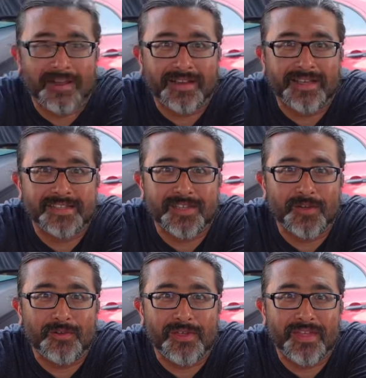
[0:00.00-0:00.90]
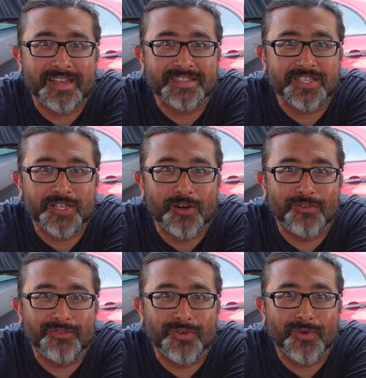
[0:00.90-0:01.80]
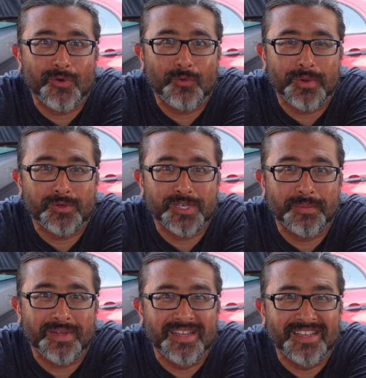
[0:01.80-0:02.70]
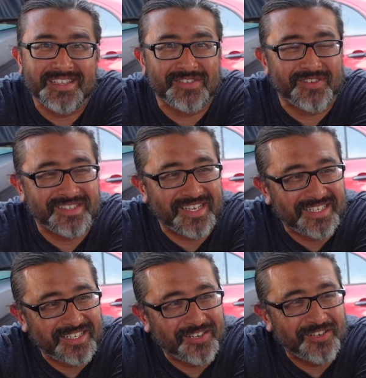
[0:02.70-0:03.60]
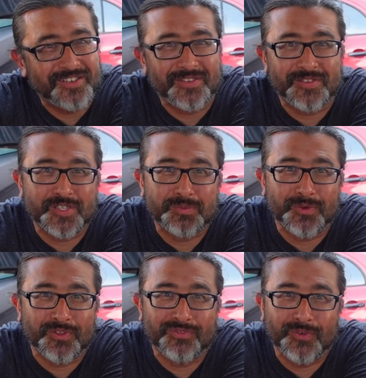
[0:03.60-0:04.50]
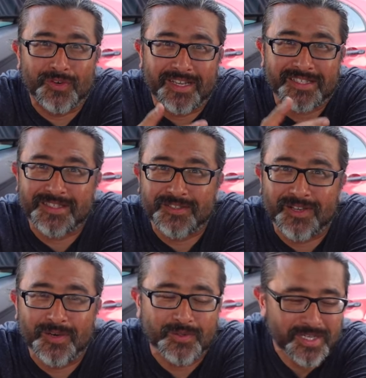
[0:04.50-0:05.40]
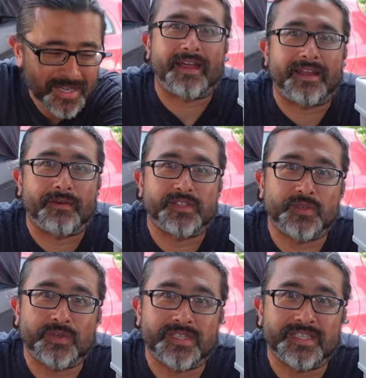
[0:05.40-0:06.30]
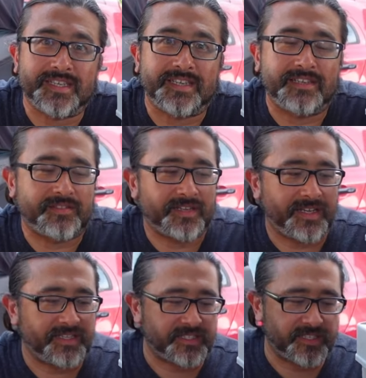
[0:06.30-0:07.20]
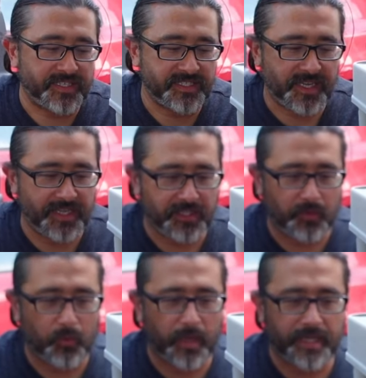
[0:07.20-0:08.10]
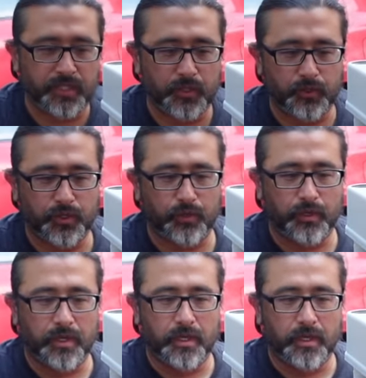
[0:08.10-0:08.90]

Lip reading: Okay, so that is the shelf all built up. It's not exactly hard, you just put the four legs into the holes. Now, as you can see, the legs as they stand are way too tall.